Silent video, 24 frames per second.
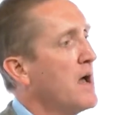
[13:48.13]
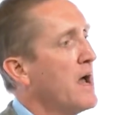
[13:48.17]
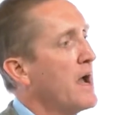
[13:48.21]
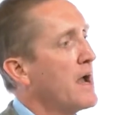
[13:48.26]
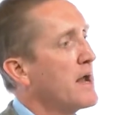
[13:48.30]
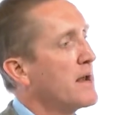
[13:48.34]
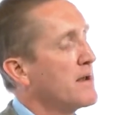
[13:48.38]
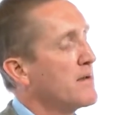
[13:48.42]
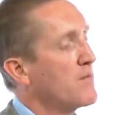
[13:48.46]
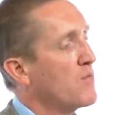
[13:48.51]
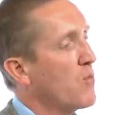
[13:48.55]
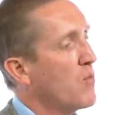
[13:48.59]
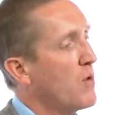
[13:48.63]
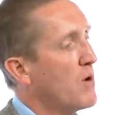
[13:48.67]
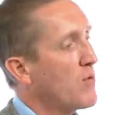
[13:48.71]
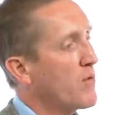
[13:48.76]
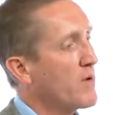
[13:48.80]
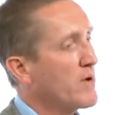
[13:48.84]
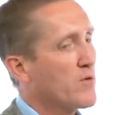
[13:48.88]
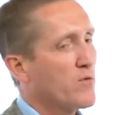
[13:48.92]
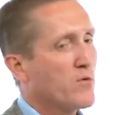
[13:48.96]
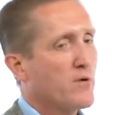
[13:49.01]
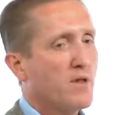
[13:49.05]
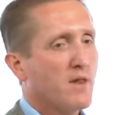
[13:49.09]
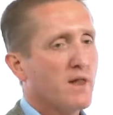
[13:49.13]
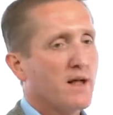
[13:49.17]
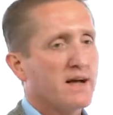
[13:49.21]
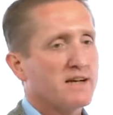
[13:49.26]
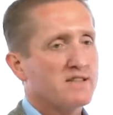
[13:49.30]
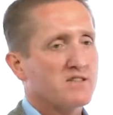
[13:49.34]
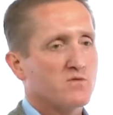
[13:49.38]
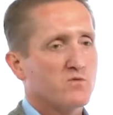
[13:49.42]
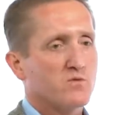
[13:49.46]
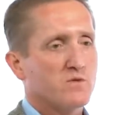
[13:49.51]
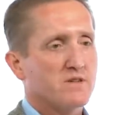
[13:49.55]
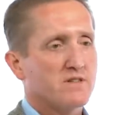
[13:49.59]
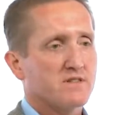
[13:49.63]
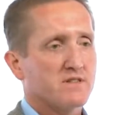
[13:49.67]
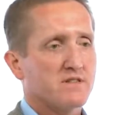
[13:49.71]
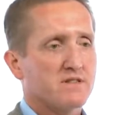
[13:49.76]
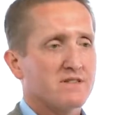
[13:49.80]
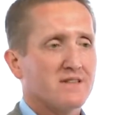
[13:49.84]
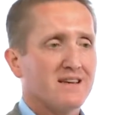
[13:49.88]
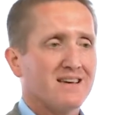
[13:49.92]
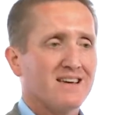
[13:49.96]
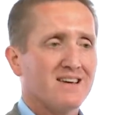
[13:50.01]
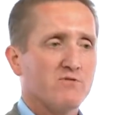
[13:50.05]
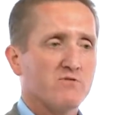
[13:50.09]
And what we realized was
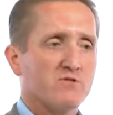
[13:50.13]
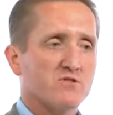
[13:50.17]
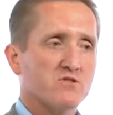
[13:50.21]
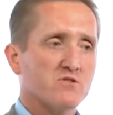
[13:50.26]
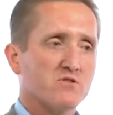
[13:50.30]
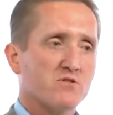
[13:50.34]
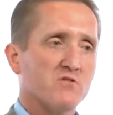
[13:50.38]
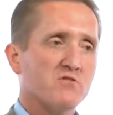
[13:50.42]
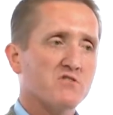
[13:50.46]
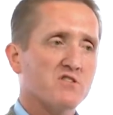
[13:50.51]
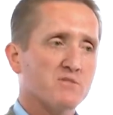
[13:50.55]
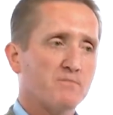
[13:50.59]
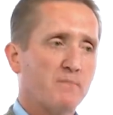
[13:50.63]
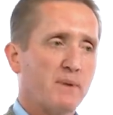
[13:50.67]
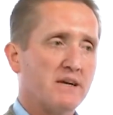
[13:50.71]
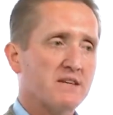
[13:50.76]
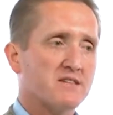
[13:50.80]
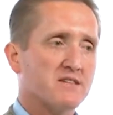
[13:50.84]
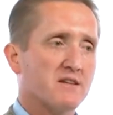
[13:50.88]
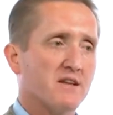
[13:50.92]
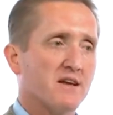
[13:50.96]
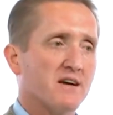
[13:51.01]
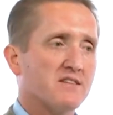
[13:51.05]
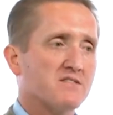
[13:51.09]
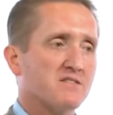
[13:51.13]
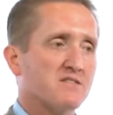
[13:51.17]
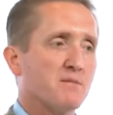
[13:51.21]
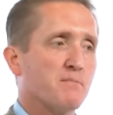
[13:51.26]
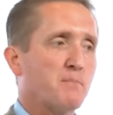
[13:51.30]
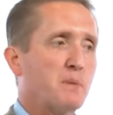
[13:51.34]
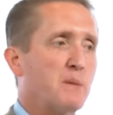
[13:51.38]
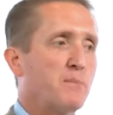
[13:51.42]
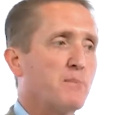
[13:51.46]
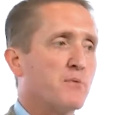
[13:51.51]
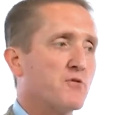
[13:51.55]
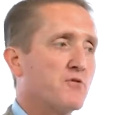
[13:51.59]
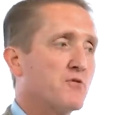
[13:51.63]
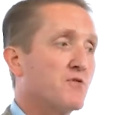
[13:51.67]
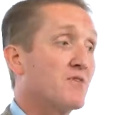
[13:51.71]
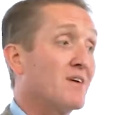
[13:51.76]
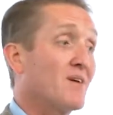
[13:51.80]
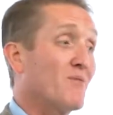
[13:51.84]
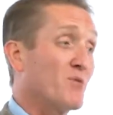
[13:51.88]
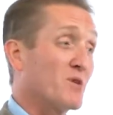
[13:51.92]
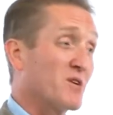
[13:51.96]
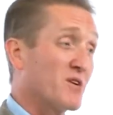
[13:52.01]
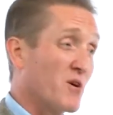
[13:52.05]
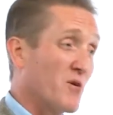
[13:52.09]
it was so specialized that people knew they
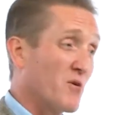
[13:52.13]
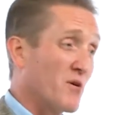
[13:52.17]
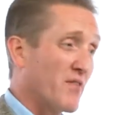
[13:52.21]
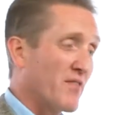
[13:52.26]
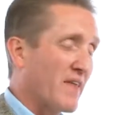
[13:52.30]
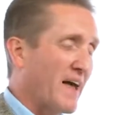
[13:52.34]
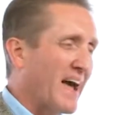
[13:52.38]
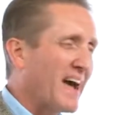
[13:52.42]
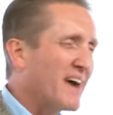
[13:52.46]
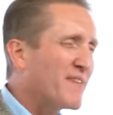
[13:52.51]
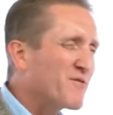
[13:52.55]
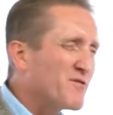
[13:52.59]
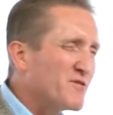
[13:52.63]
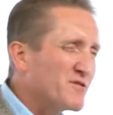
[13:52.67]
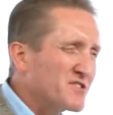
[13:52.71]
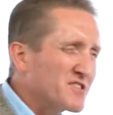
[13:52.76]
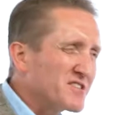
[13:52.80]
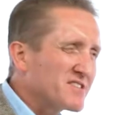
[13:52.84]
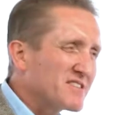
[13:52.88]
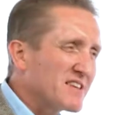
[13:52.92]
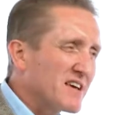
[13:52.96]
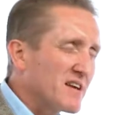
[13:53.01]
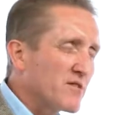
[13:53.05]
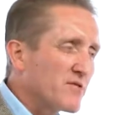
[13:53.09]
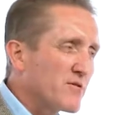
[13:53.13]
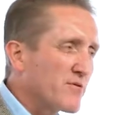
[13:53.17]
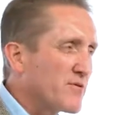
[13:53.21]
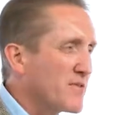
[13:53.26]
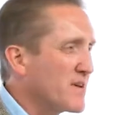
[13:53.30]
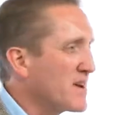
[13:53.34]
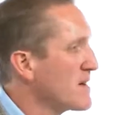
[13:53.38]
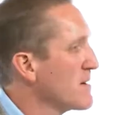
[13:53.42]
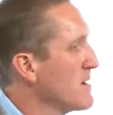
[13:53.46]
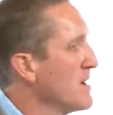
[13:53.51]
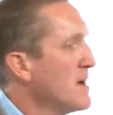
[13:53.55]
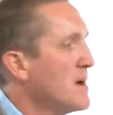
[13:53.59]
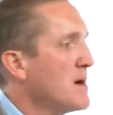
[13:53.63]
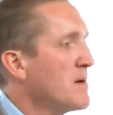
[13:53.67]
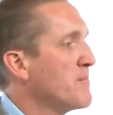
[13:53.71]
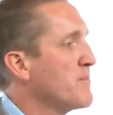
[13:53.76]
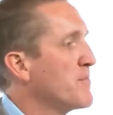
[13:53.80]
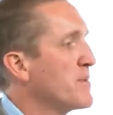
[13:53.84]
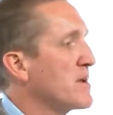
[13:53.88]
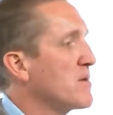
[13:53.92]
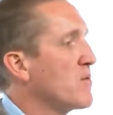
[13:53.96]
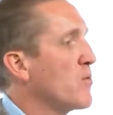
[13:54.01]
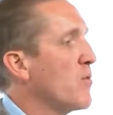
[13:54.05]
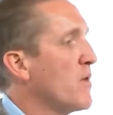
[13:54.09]
would go to that for just that little thing,
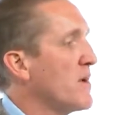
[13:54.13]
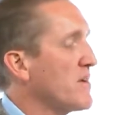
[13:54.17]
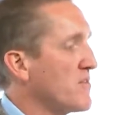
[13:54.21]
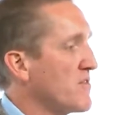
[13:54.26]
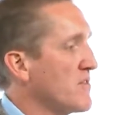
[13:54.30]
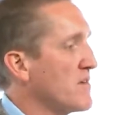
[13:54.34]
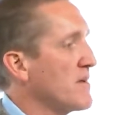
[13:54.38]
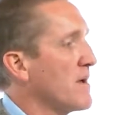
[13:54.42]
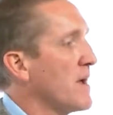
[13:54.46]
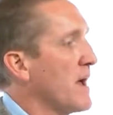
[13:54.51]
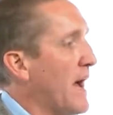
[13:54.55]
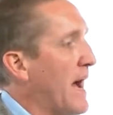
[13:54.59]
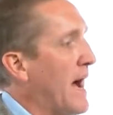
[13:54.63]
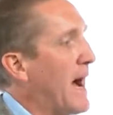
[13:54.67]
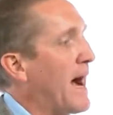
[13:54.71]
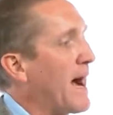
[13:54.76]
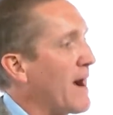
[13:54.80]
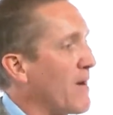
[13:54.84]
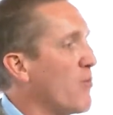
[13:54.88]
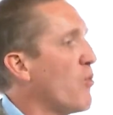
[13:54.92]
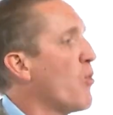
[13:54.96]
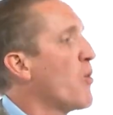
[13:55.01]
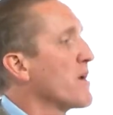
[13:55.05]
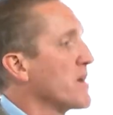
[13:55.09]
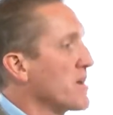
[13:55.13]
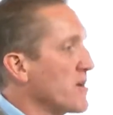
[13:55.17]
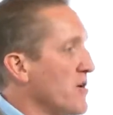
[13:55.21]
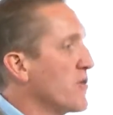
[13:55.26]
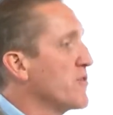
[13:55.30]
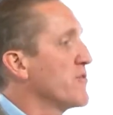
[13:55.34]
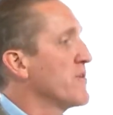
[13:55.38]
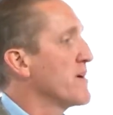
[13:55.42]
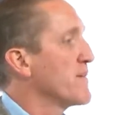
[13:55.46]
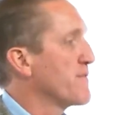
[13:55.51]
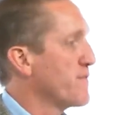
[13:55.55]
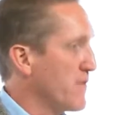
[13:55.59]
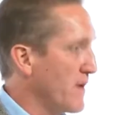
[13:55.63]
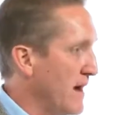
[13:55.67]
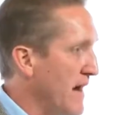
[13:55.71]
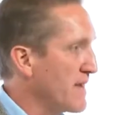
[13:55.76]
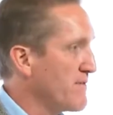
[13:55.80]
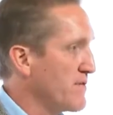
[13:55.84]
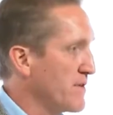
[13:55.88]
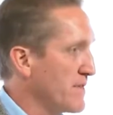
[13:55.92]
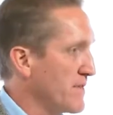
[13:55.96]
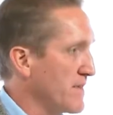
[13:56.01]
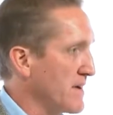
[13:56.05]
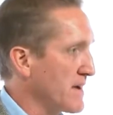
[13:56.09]
but it wasn't, I want to go there for
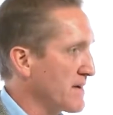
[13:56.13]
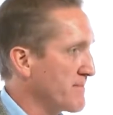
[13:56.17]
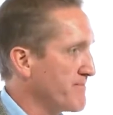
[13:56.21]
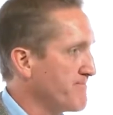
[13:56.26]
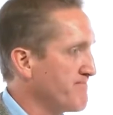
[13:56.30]
everything.